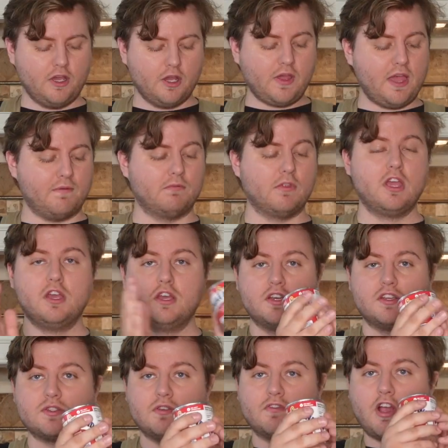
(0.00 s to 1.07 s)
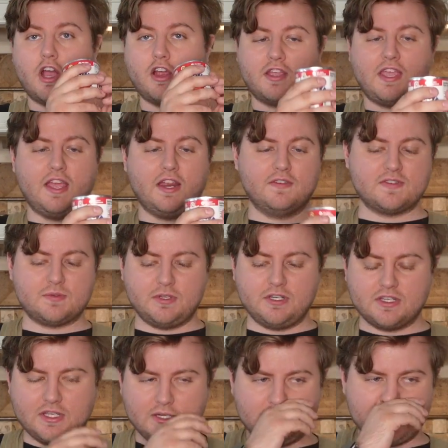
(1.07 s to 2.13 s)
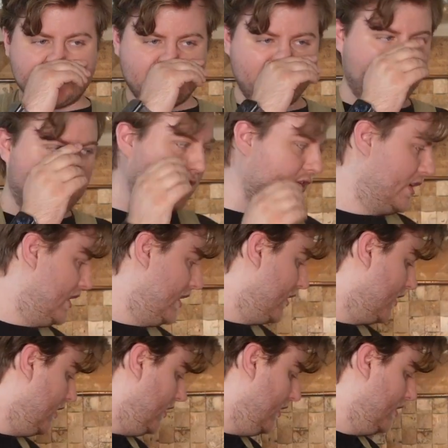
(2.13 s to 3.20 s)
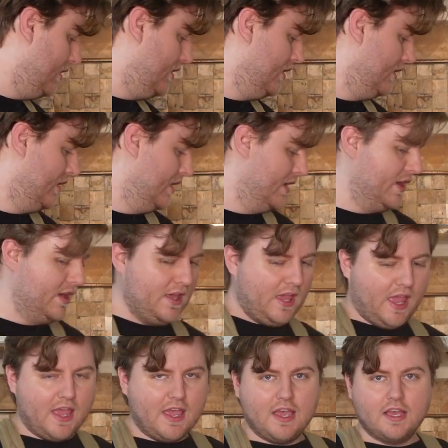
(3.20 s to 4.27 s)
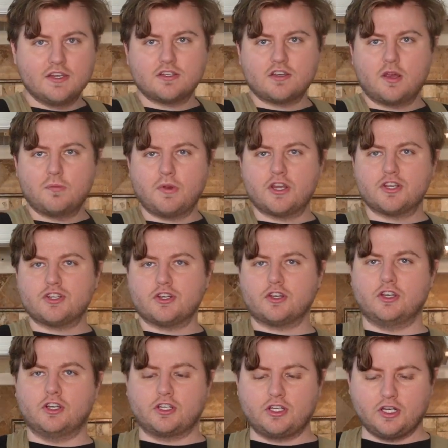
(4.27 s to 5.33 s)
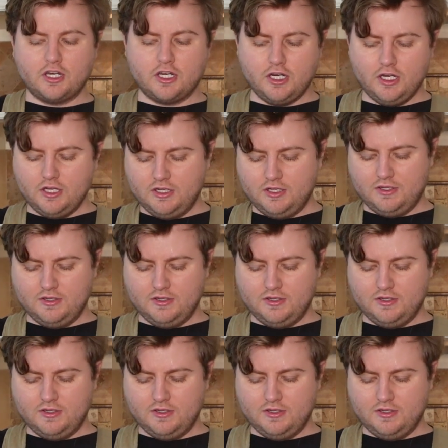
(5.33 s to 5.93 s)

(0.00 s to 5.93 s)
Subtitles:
Okay, so we've got our can of sweetened condensed milk here and our pressure cooker.